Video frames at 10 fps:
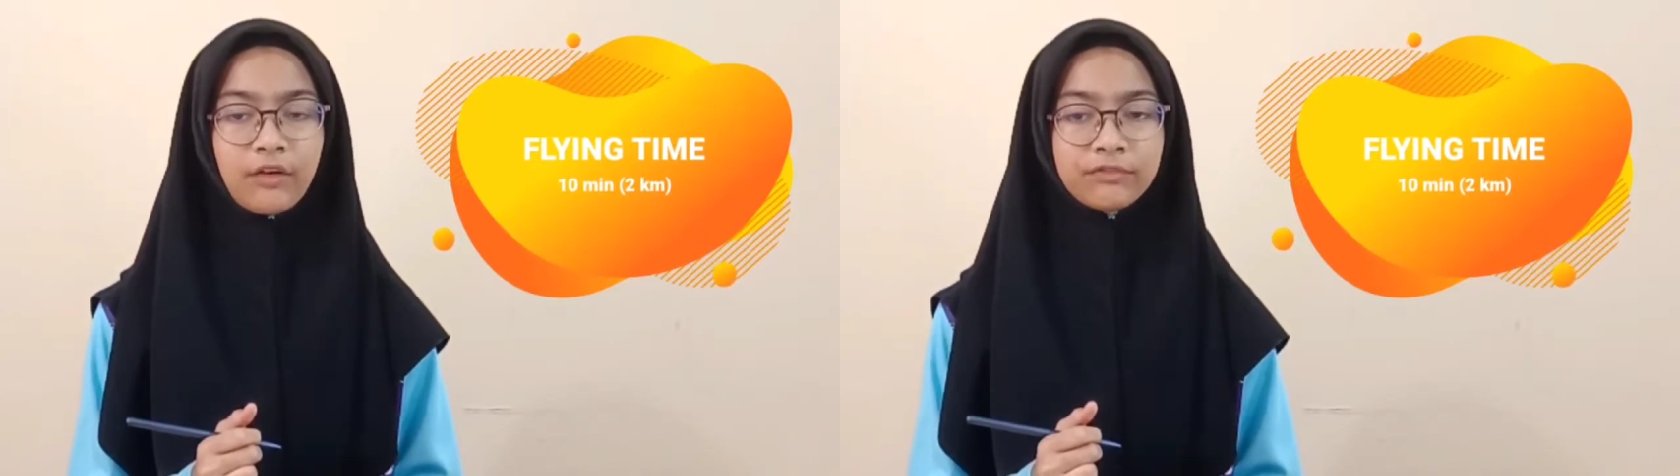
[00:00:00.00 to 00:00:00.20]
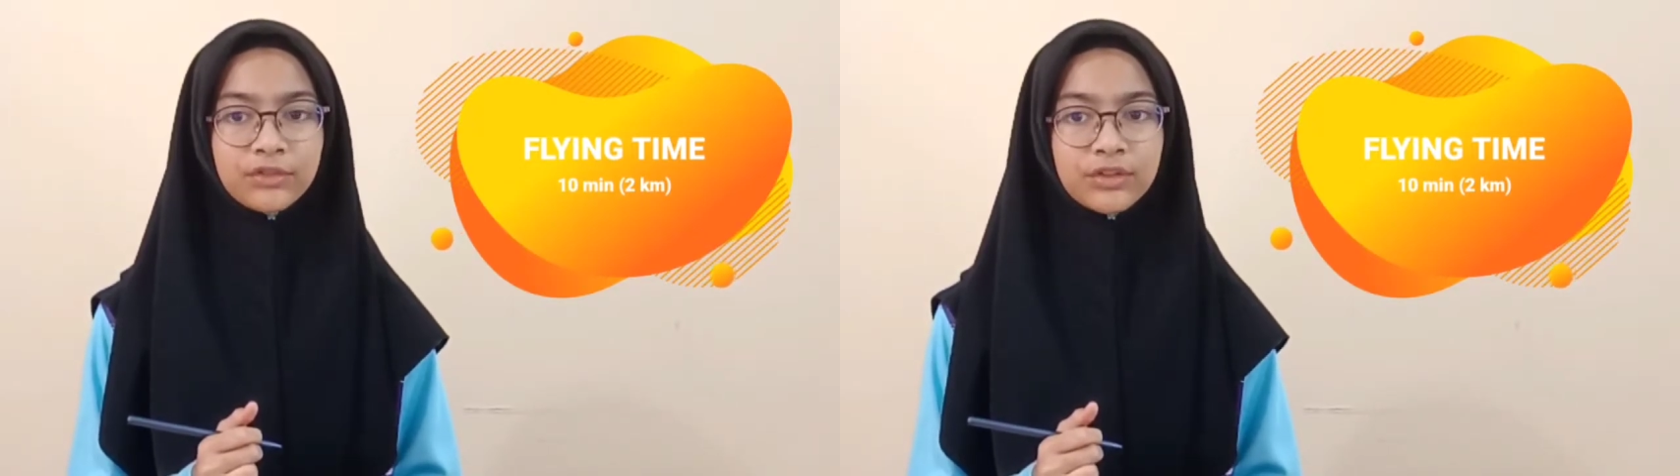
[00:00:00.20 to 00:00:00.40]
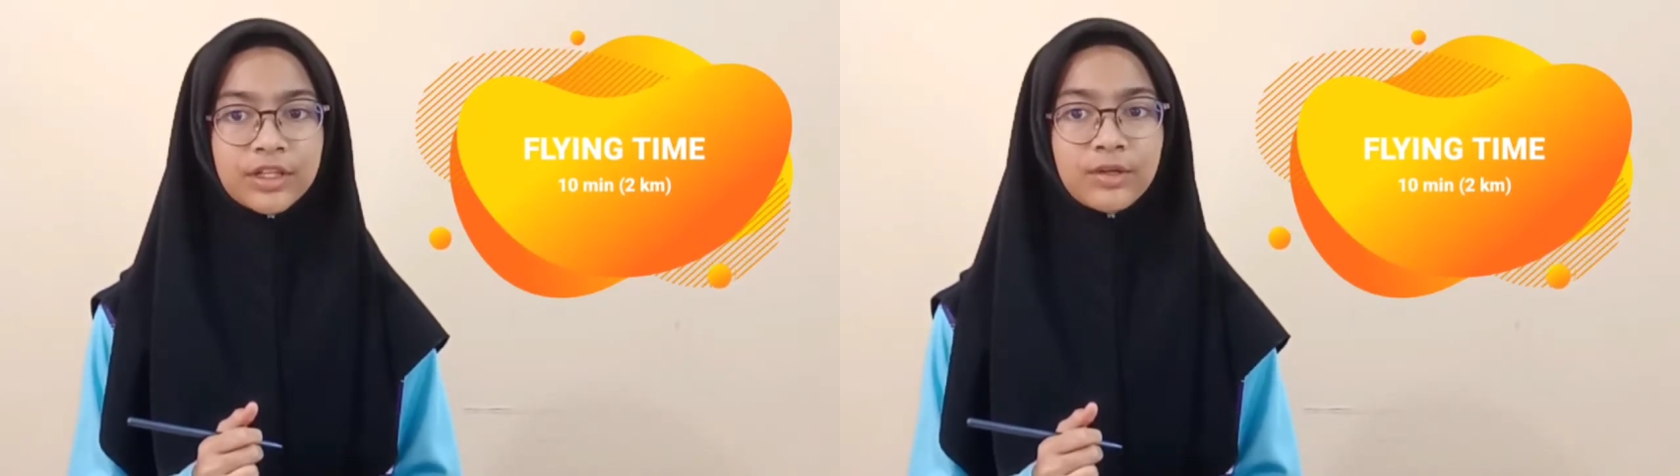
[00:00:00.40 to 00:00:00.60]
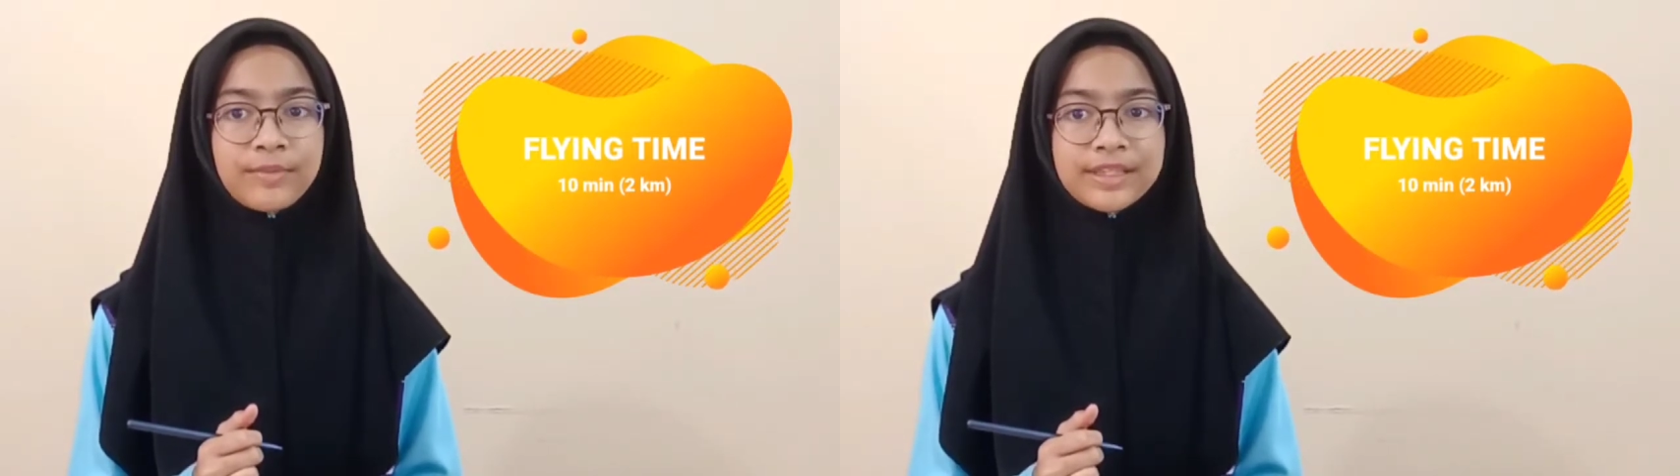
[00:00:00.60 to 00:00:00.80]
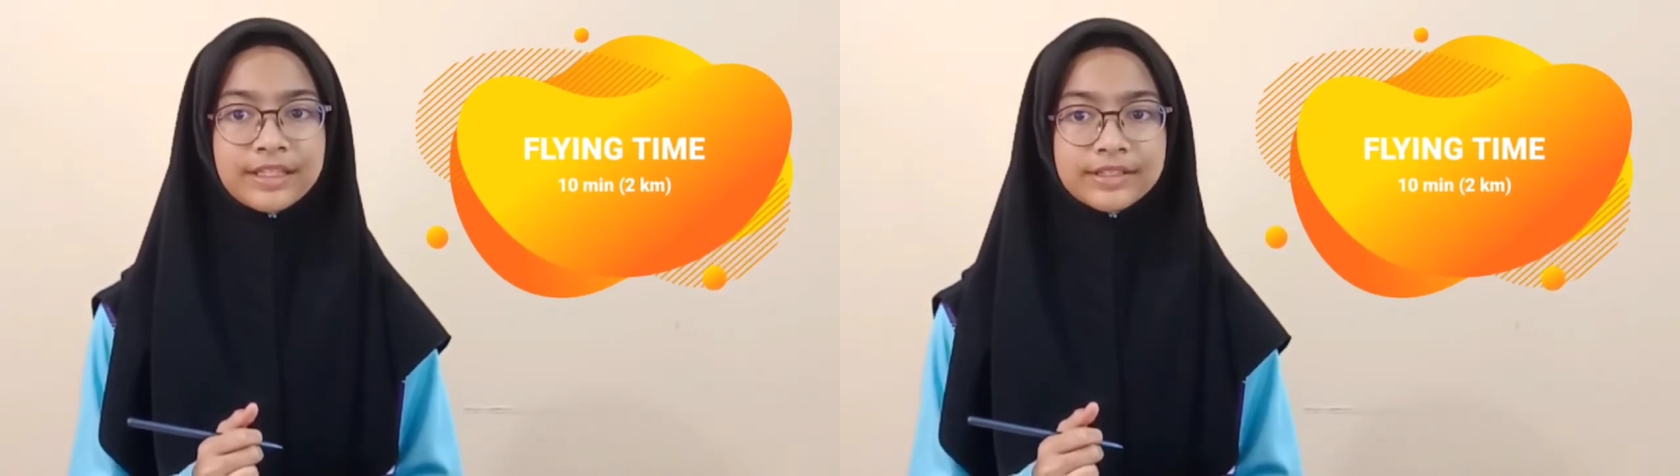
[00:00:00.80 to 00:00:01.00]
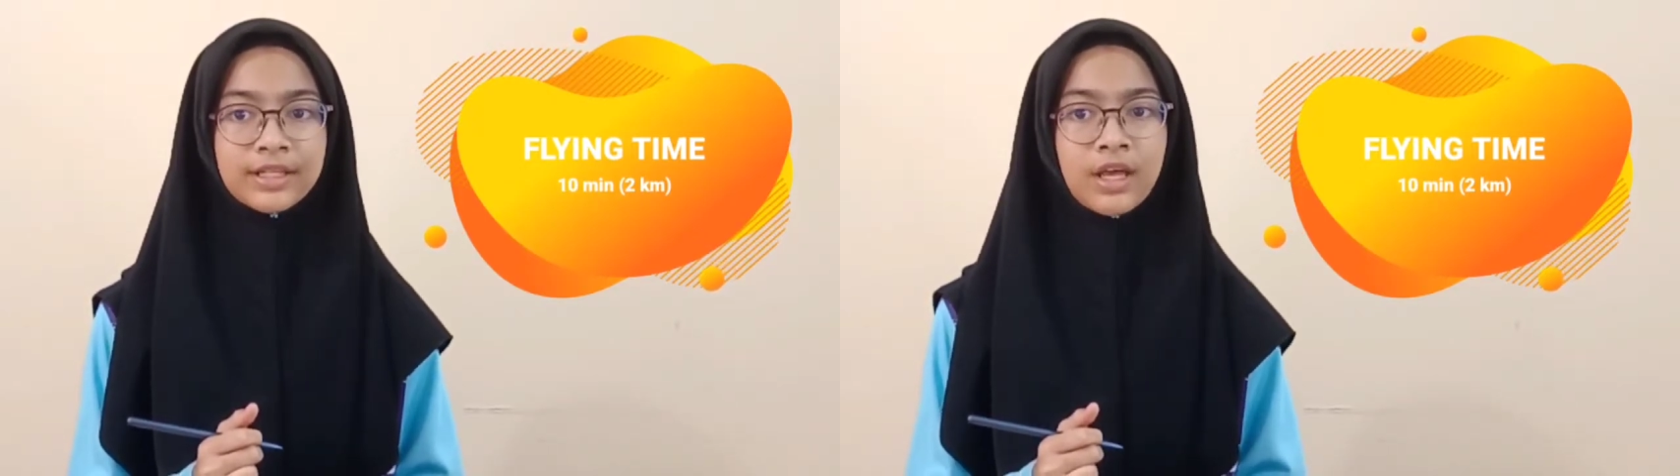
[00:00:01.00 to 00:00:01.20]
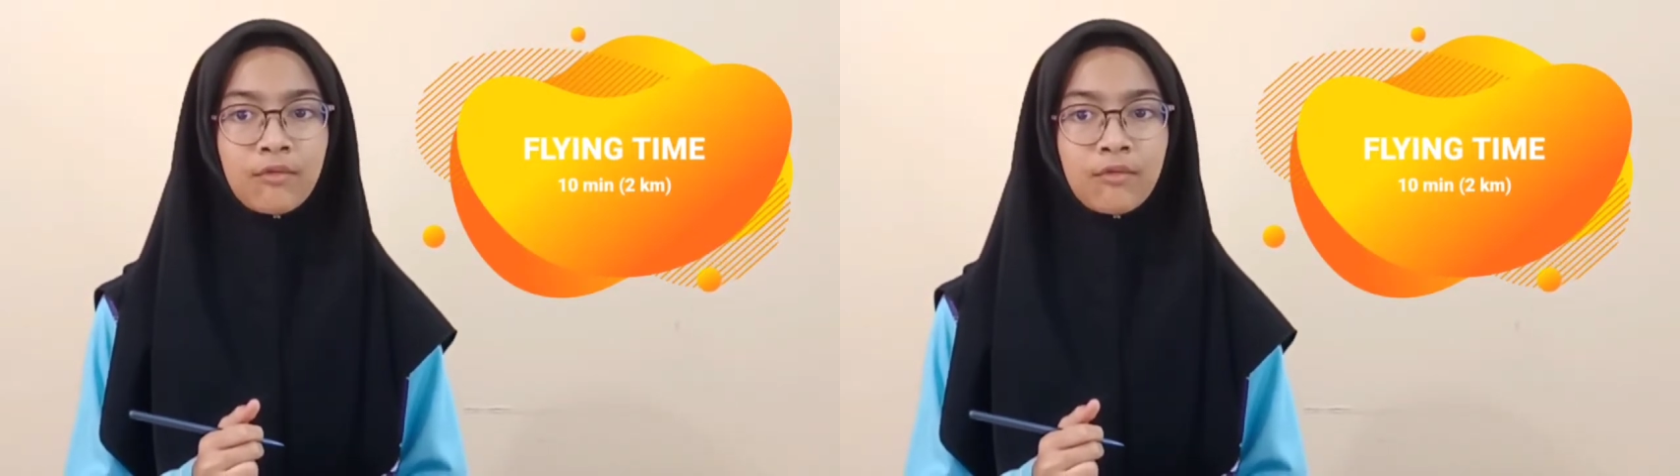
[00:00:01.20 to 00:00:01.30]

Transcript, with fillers: of 2 kilometers